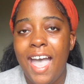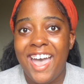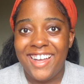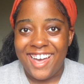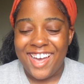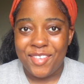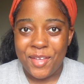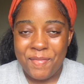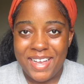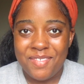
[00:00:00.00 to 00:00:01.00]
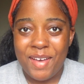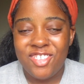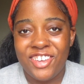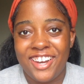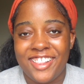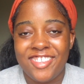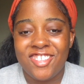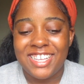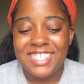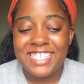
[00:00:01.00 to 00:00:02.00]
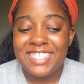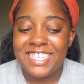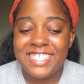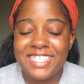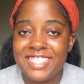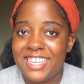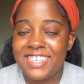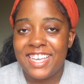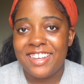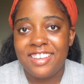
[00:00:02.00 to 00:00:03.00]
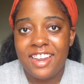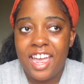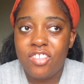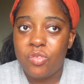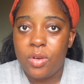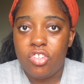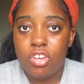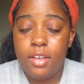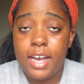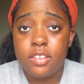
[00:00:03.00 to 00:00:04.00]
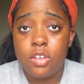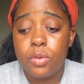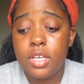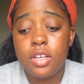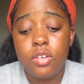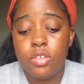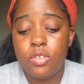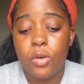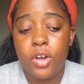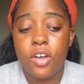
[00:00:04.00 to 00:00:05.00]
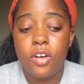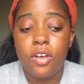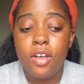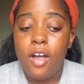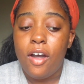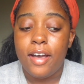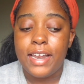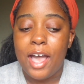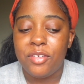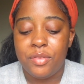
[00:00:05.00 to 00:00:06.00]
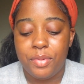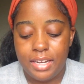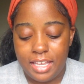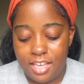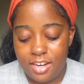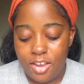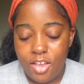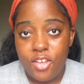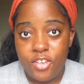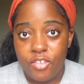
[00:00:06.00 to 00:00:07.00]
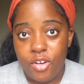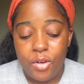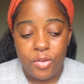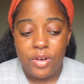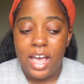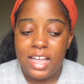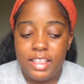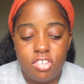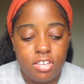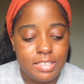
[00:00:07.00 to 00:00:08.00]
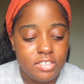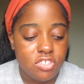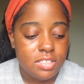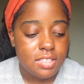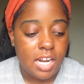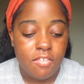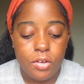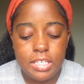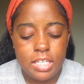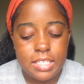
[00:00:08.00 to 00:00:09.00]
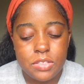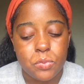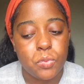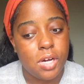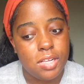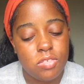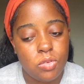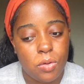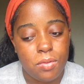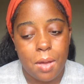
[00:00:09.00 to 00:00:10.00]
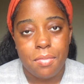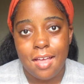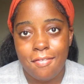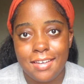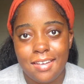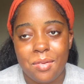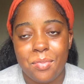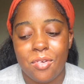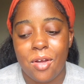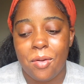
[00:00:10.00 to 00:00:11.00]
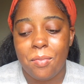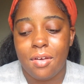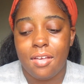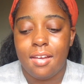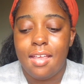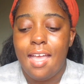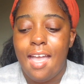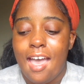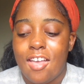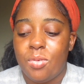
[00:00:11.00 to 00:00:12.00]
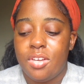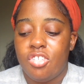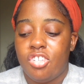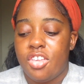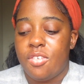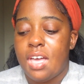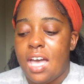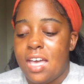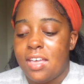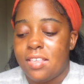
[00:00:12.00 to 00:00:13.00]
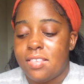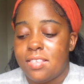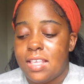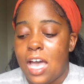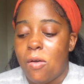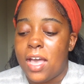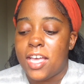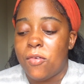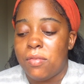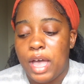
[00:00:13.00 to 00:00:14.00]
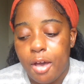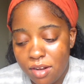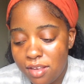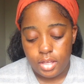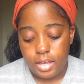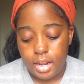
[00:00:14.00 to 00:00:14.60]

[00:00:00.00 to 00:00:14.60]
Hi guys, welcome back to my channel. It's Jessley66 and today I just want to show you guys a quick little tutorial on how to put in your own eyelash extensions. And I've only done this once, so I'm definitely not a pro, but I just wanted to show you guys how I go about it.